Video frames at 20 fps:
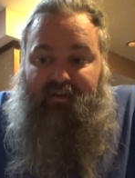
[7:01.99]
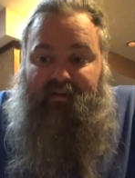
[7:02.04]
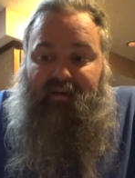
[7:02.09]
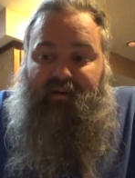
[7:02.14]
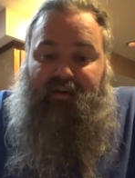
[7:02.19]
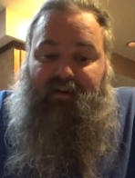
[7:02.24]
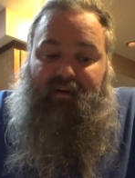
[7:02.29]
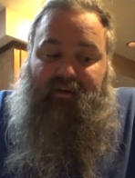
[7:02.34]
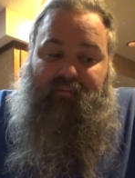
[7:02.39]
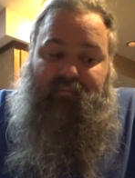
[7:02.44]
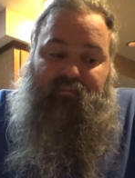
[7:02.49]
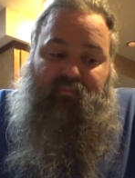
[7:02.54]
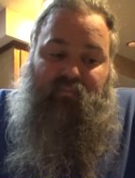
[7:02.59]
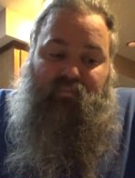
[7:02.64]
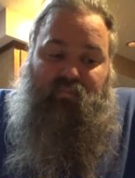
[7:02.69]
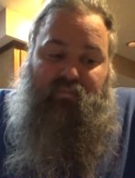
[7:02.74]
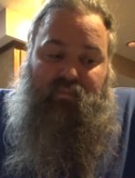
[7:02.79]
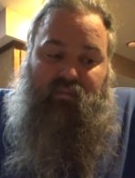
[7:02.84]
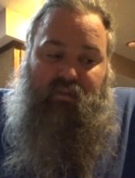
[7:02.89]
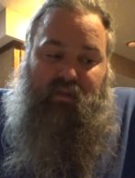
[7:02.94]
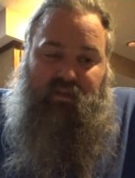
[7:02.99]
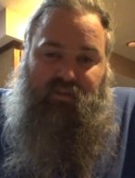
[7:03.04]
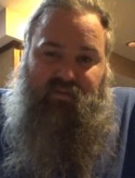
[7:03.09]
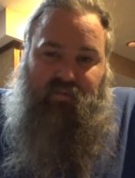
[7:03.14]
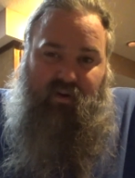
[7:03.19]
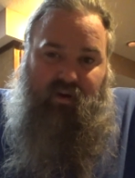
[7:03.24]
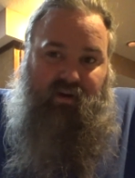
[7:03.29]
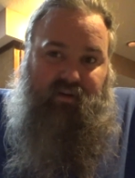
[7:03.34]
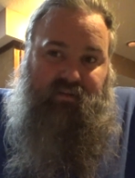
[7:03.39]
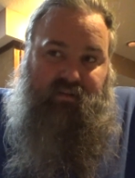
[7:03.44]
um, as
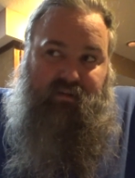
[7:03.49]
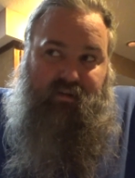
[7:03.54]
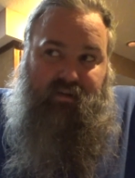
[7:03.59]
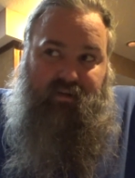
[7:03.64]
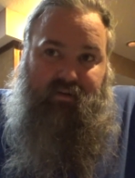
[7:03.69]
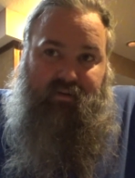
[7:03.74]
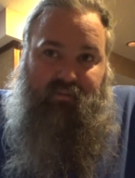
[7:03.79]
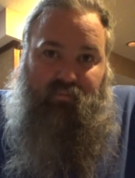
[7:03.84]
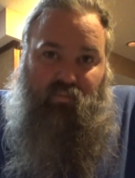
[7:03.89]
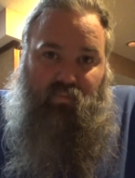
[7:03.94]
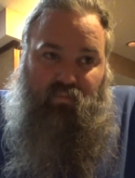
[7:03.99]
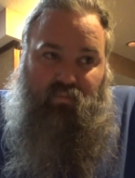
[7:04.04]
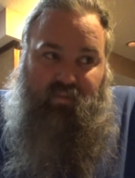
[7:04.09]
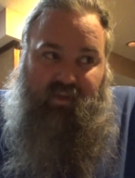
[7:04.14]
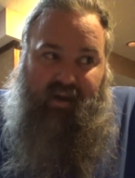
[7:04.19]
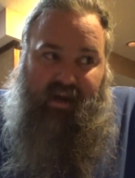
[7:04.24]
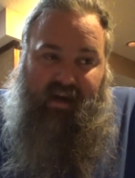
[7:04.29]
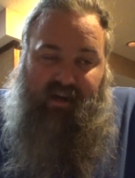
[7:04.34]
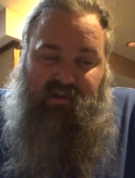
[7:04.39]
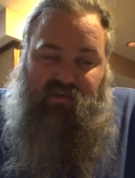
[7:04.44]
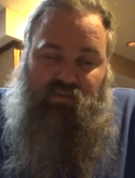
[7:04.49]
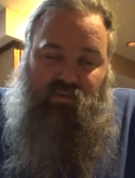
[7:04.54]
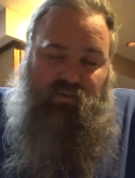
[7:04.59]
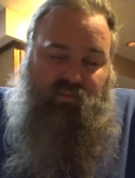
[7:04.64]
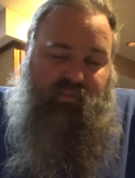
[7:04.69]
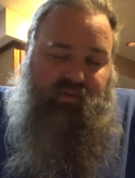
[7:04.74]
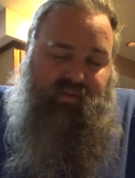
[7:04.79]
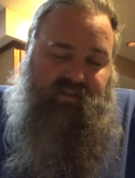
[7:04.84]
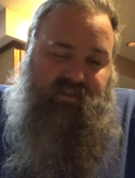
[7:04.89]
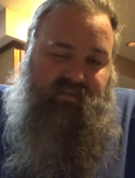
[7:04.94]
far as the the
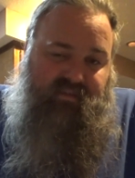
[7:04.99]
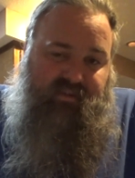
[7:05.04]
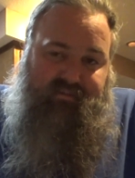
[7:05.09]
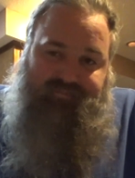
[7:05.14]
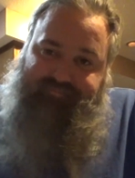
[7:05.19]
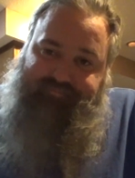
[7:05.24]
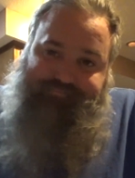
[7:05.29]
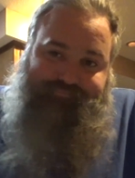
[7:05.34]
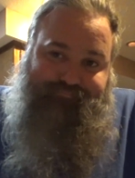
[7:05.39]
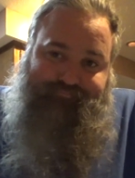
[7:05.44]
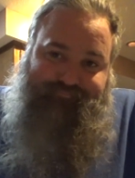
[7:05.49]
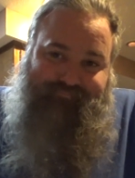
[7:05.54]
actual bits of it,